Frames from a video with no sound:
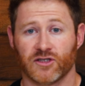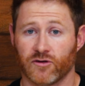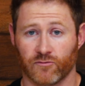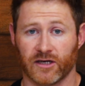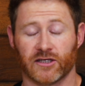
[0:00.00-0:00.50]
You
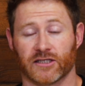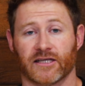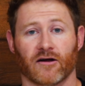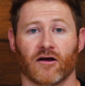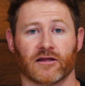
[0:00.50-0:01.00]
can reach us
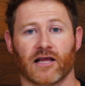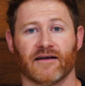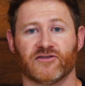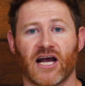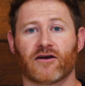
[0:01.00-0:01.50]
there on
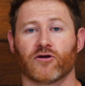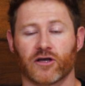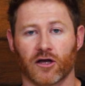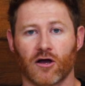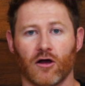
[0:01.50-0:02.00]
live chat, or you
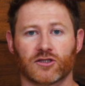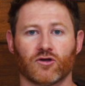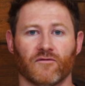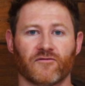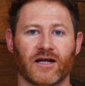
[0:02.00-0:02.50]
can call us
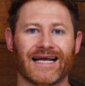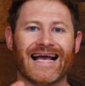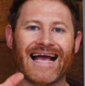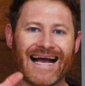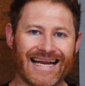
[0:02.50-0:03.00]
toll-free
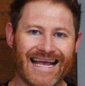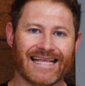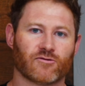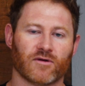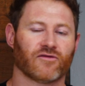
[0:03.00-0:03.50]
at
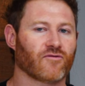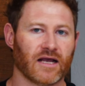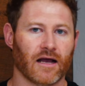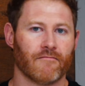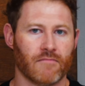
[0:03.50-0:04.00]

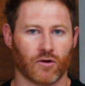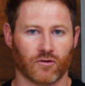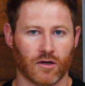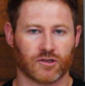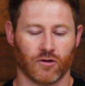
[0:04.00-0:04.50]

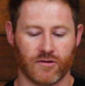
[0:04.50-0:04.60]
833-MOTOROSO.